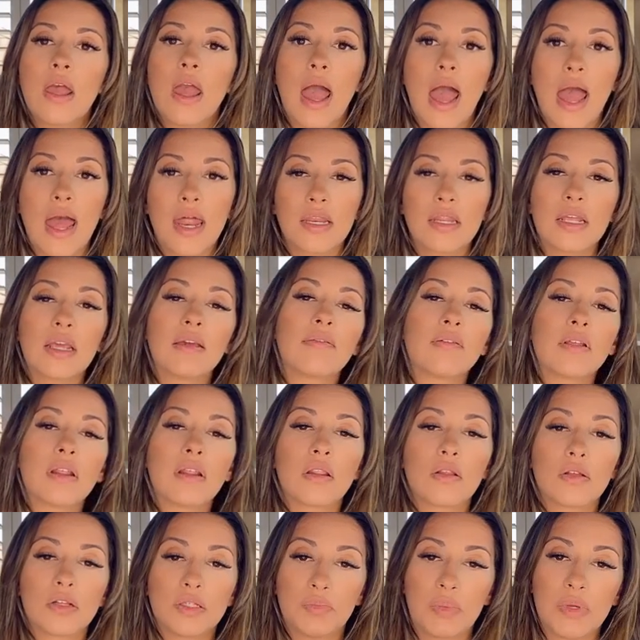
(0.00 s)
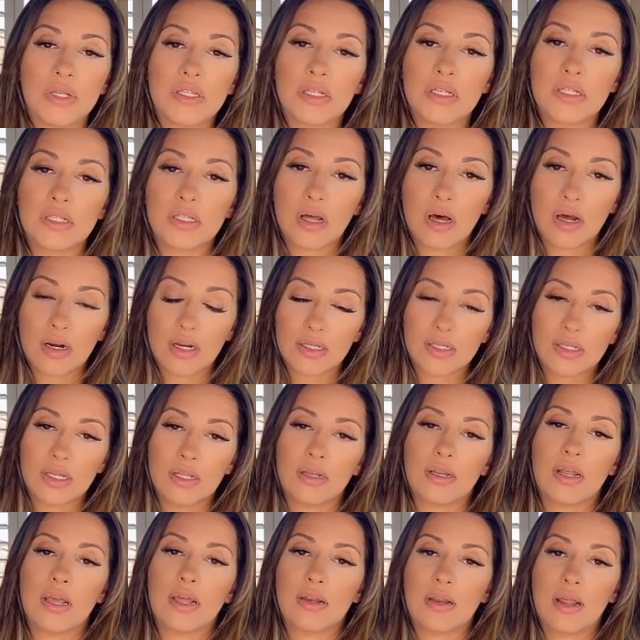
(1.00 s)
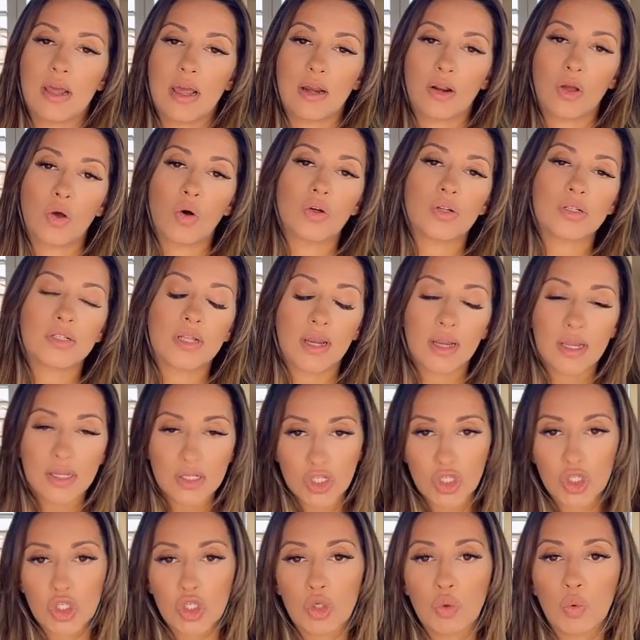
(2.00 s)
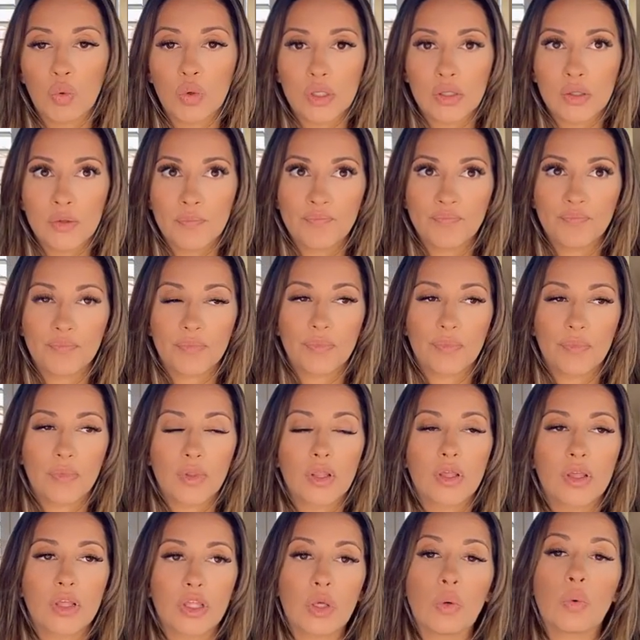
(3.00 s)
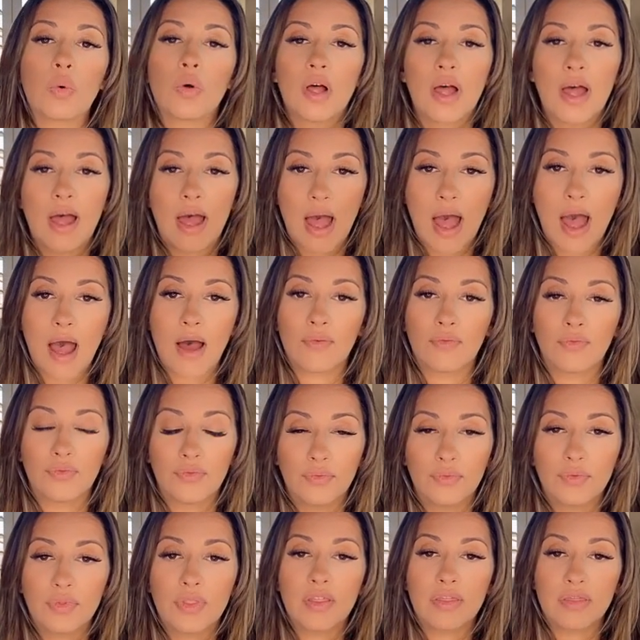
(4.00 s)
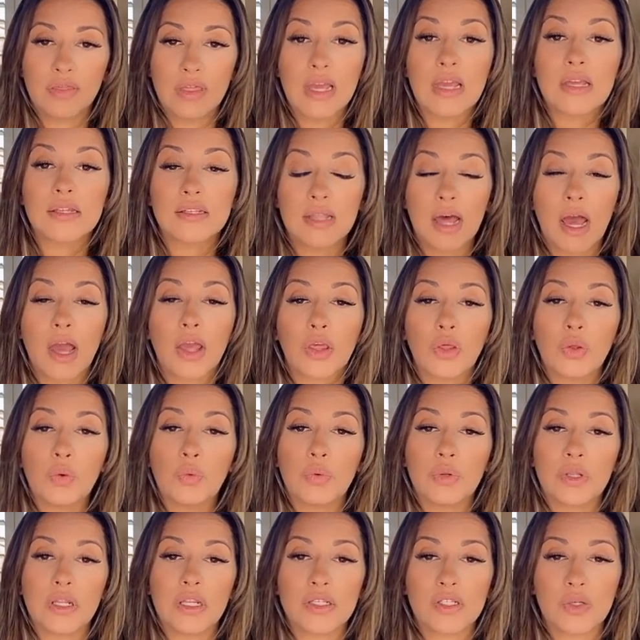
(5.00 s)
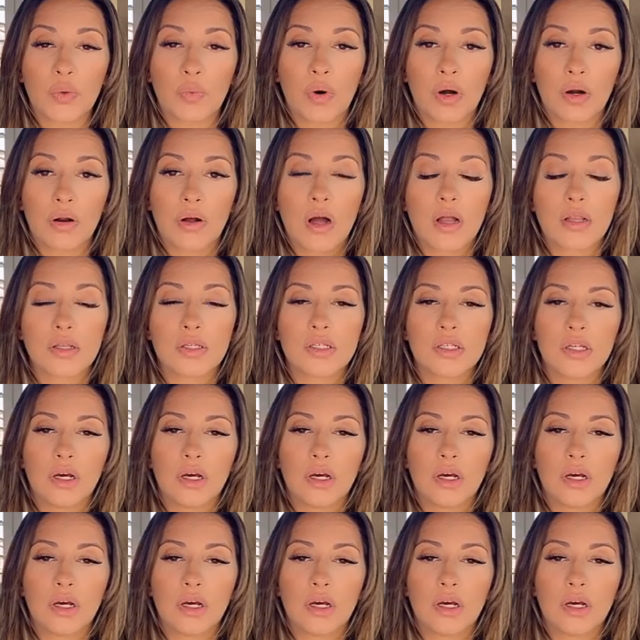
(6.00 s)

and even in those business audits and goal settings, you will have the things that you will need to work on.